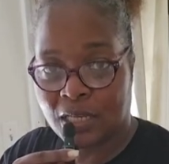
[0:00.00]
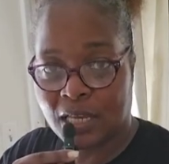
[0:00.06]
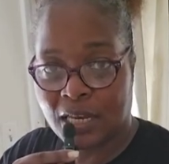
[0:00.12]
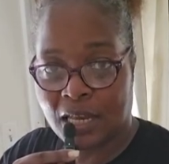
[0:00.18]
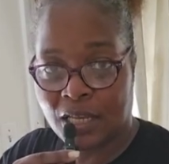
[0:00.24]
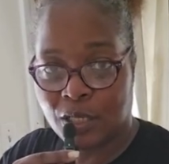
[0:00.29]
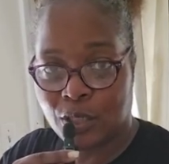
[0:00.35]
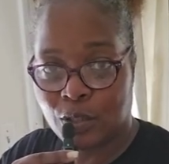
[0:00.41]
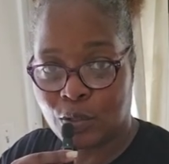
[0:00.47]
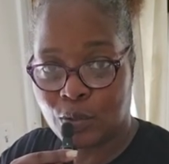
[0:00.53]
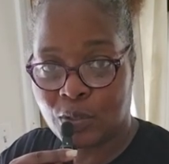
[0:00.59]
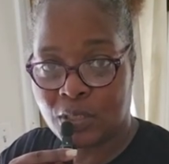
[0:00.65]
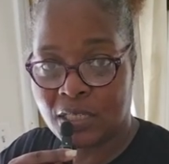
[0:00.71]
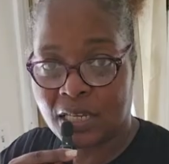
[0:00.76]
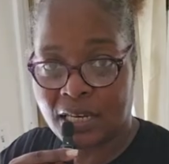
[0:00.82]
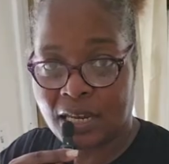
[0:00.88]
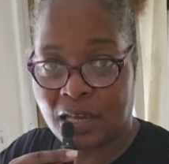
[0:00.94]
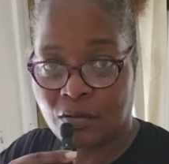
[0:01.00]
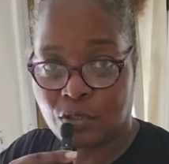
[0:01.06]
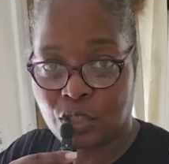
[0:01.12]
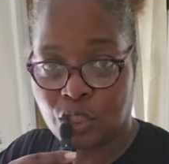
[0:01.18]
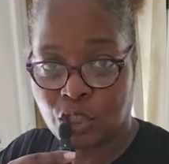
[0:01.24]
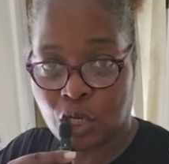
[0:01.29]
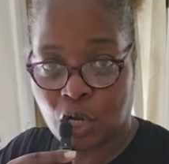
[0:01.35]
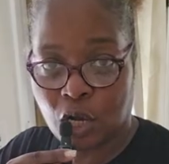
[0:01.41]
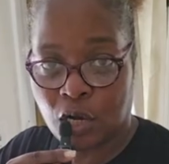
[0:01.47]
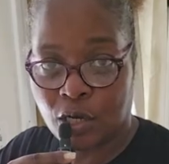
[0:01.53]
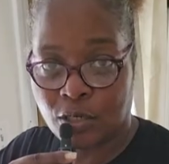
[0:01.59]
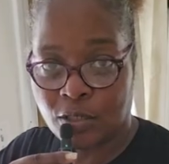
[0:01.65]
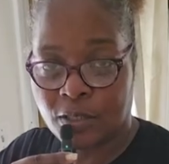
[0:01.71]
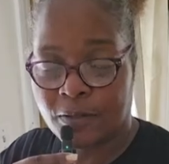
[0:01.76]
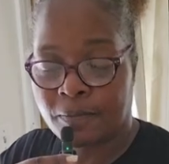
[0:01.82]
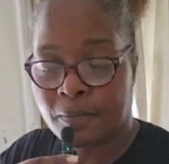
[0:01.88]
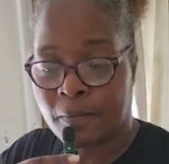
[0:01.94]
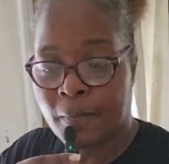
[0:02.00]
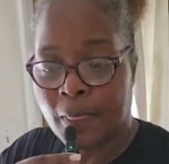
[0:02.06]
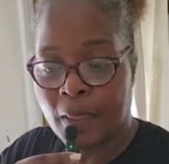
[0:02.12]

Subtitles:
And I use 10-ounce jars.